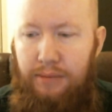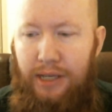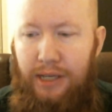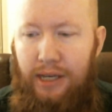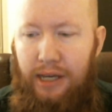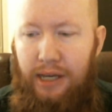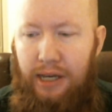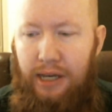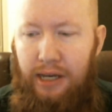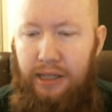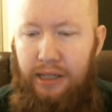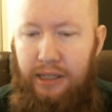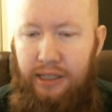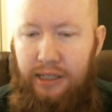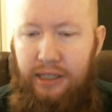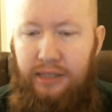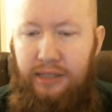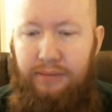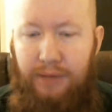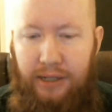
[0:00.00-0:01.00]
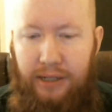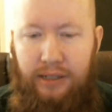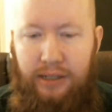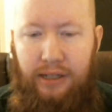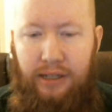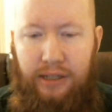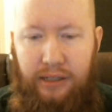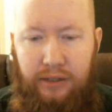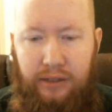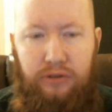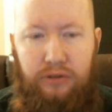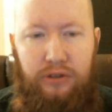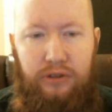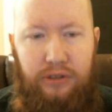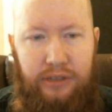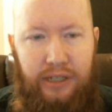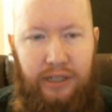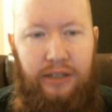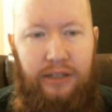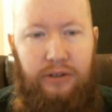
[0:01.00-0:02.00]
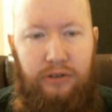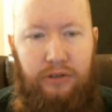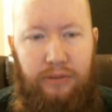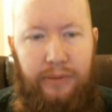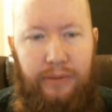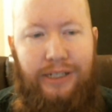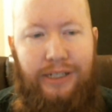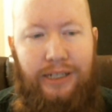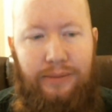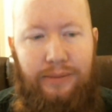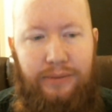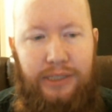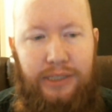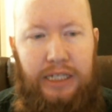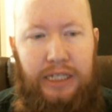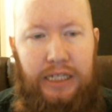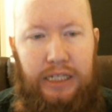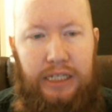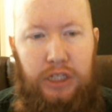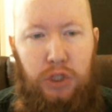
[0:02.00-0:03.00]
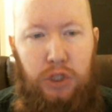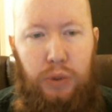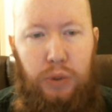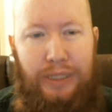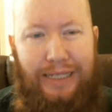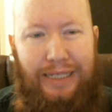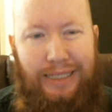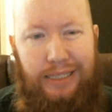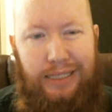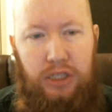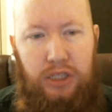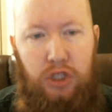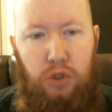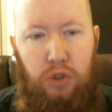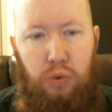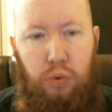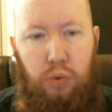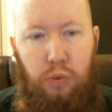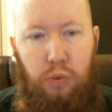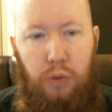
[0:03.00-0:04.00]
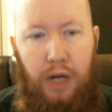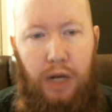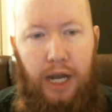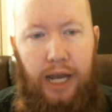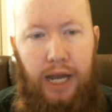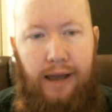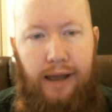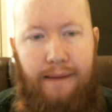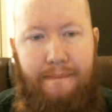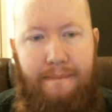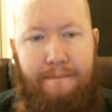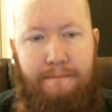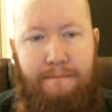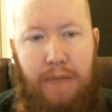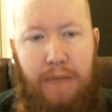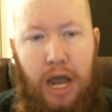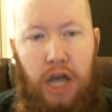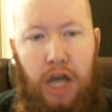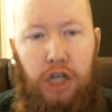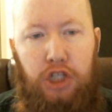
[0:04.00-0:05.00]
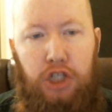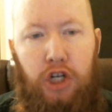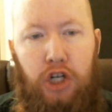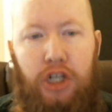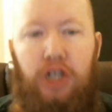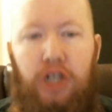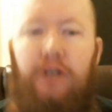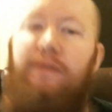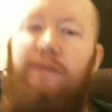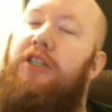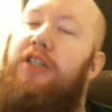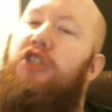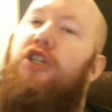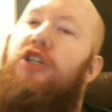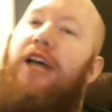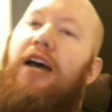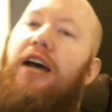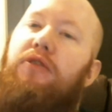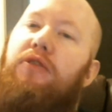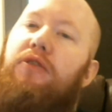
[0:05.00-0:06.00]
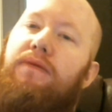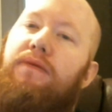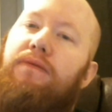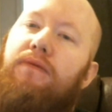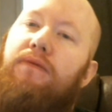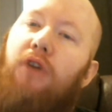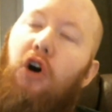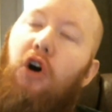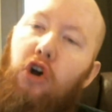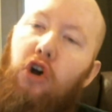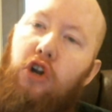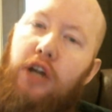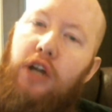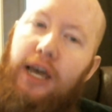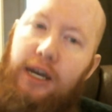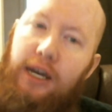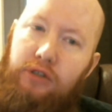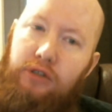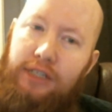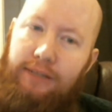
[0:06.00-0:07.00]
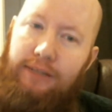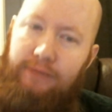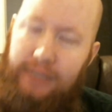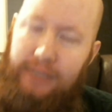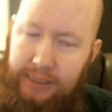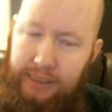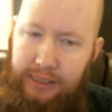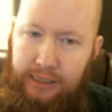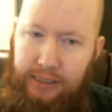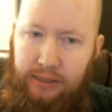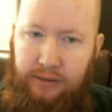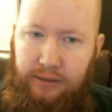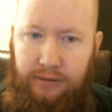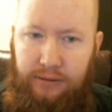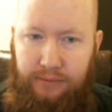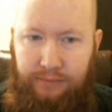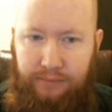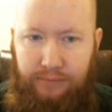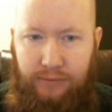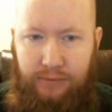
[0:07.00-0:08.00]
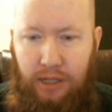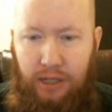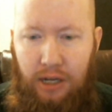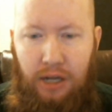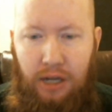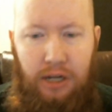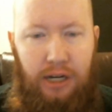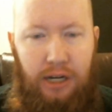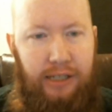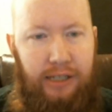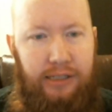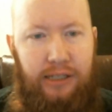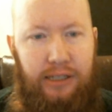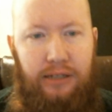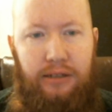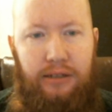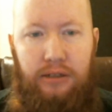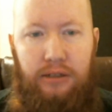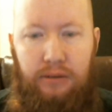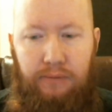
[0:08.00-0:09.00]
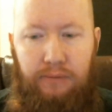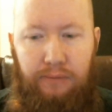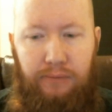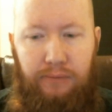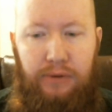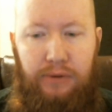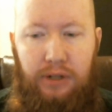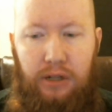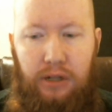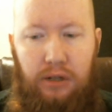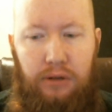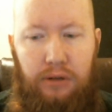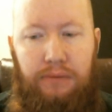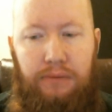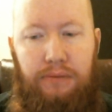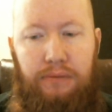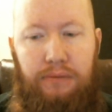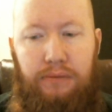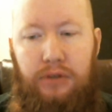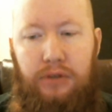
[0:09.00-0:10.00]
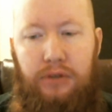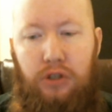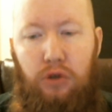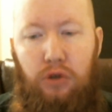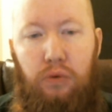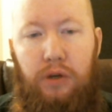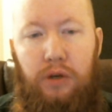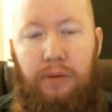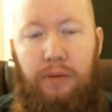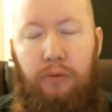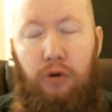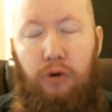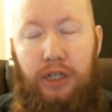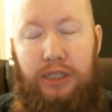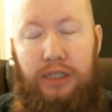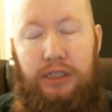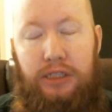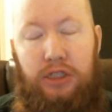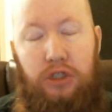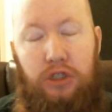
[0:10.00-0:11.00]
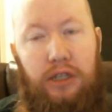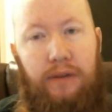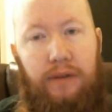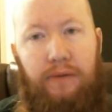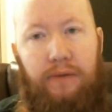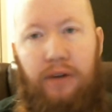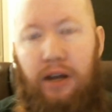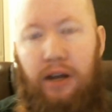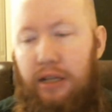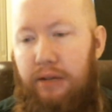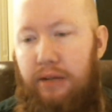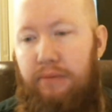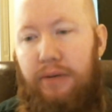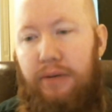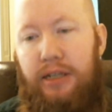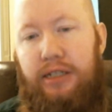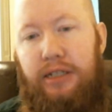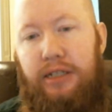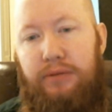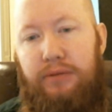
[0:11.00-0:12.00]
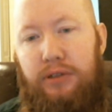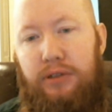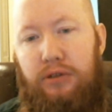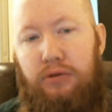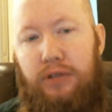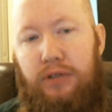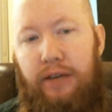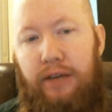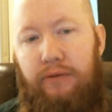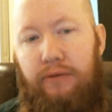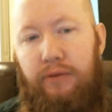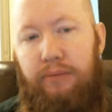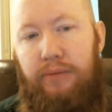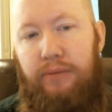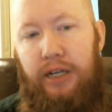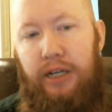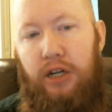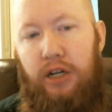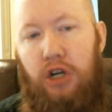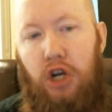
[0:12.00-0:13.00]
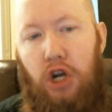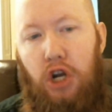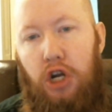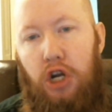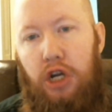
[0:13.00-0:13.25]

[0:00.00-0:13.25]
Yeah, I think that's about it. I think those are my tips and tricks to starting your adventure out in Fallout 76. Like I said, do number 1 at least. If any of my tips you take from here,